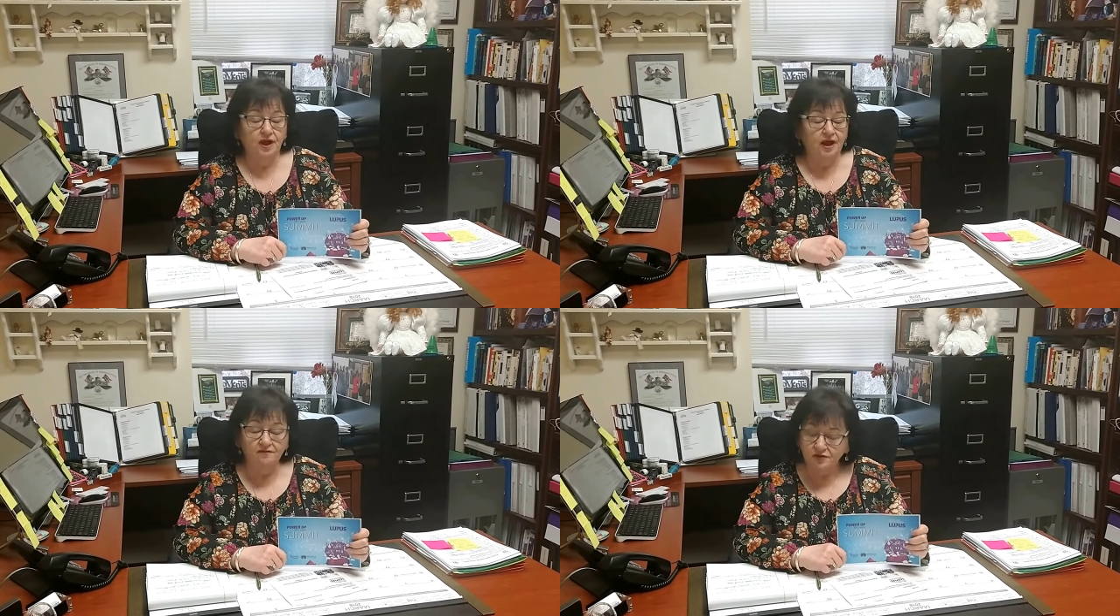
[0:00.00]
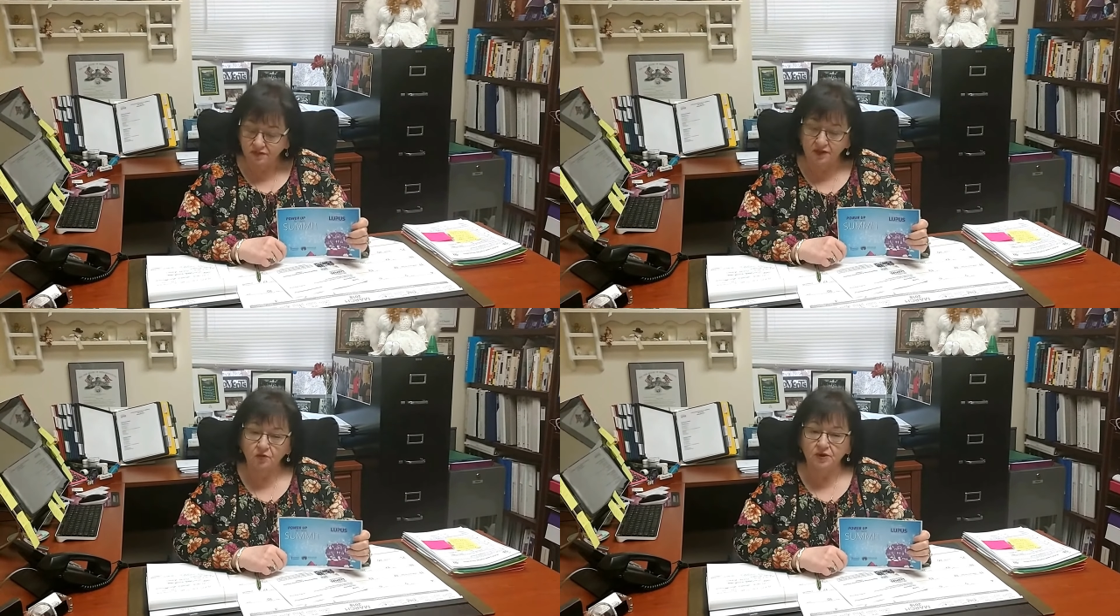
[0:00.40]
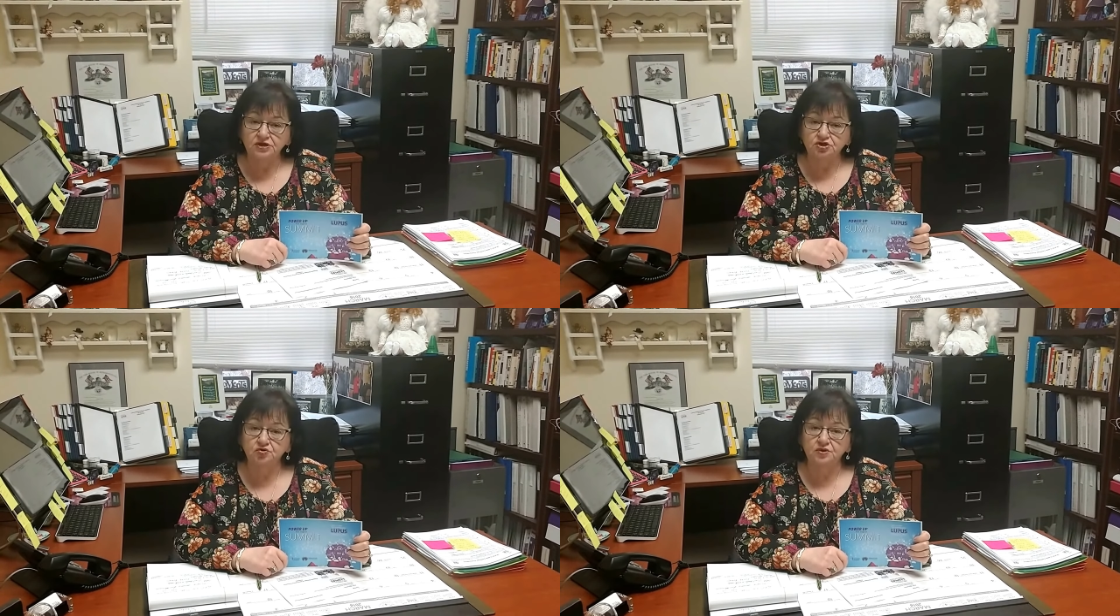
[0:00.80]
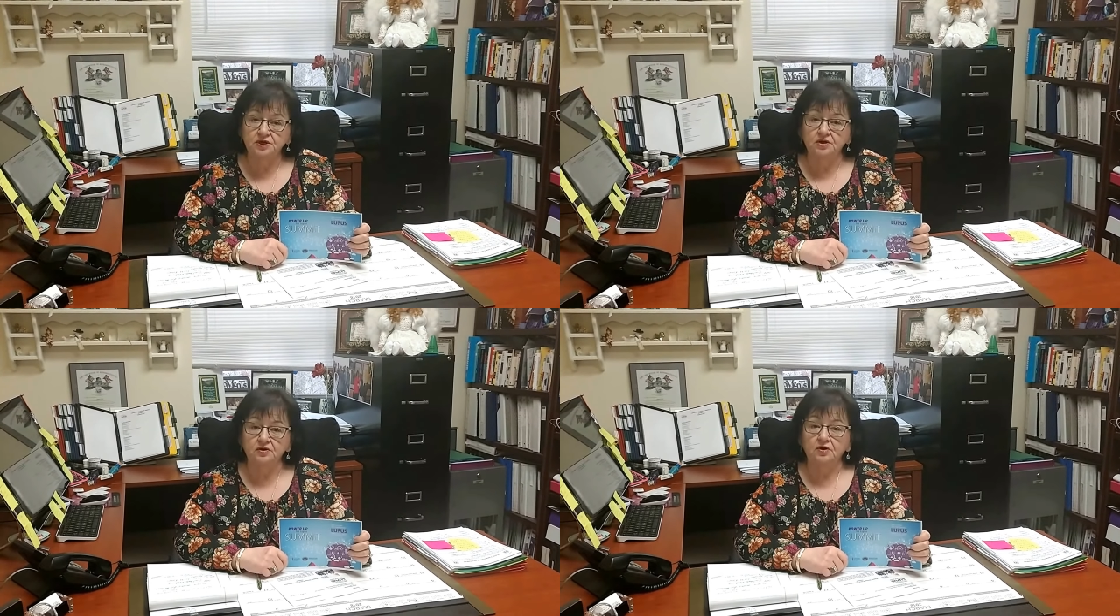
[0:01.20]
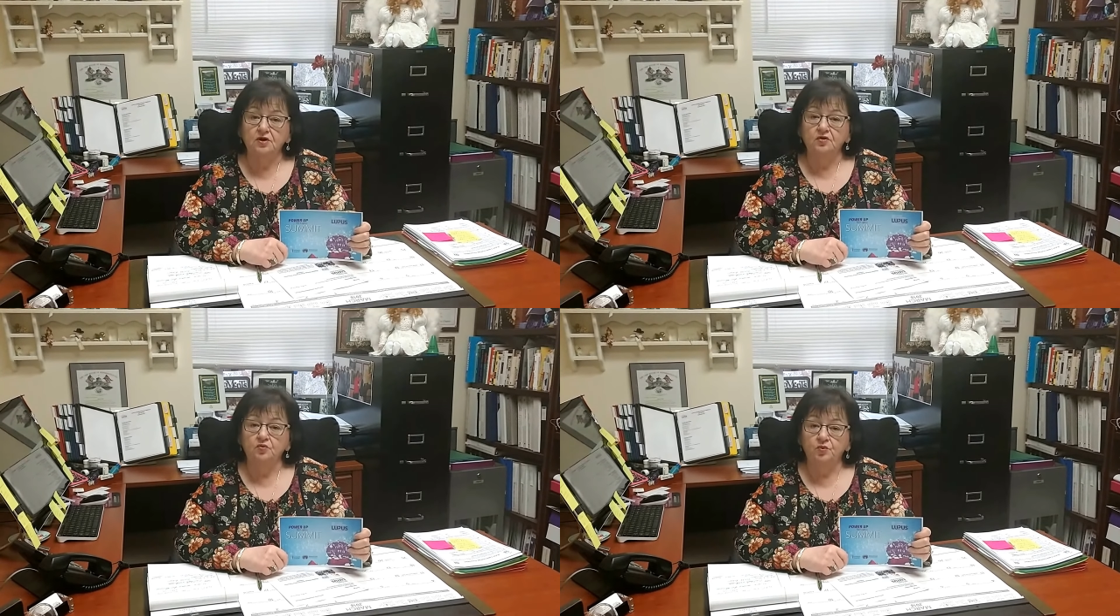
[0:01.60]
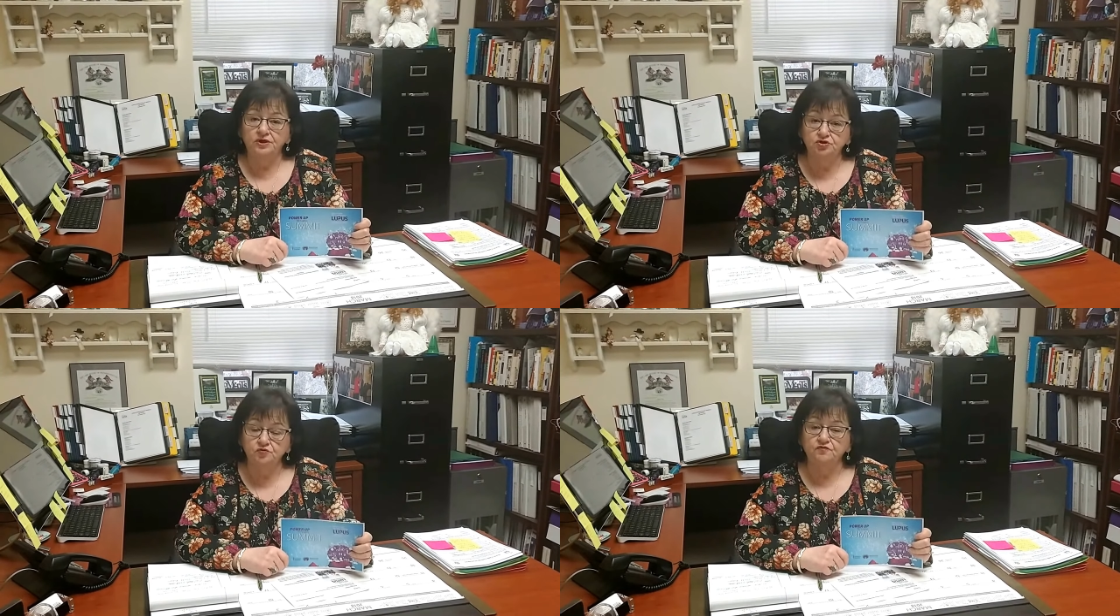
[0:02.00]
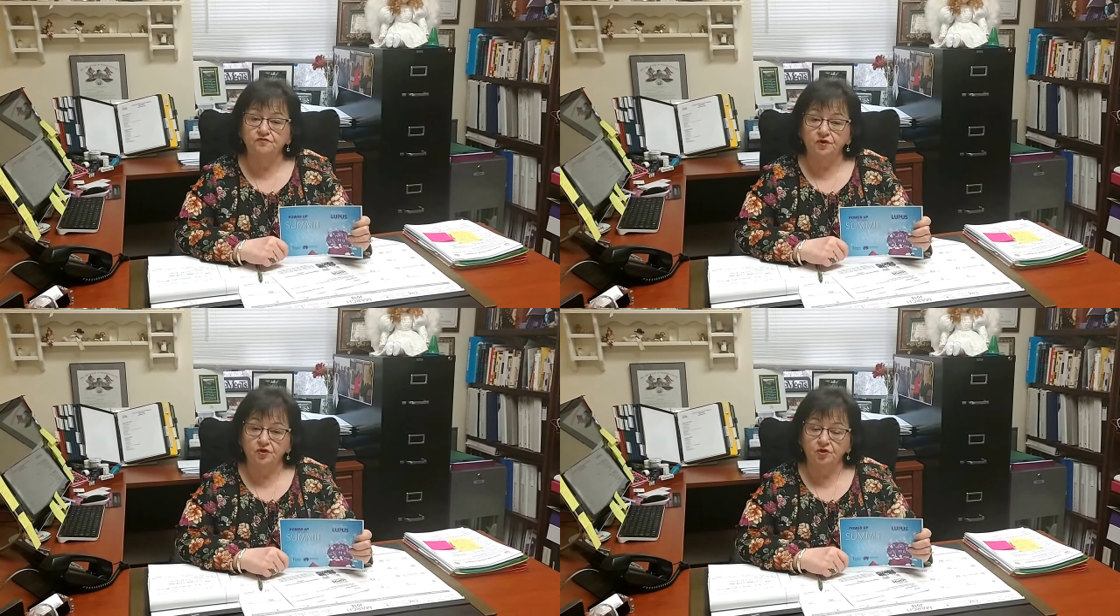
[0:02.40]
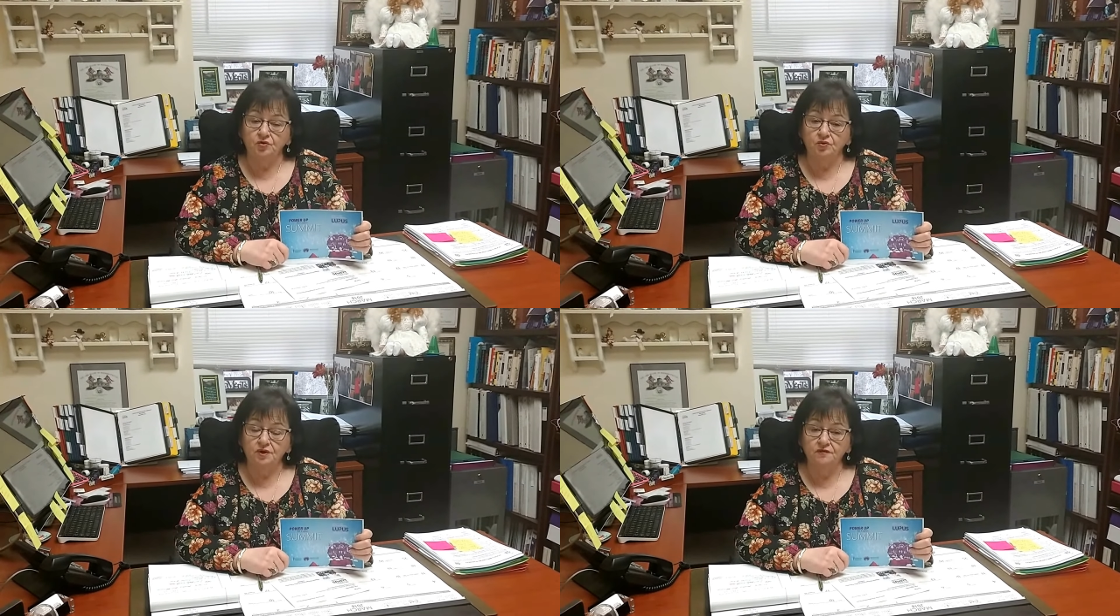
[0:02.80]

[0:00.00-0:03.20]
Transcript: Everything we do here, we do for you.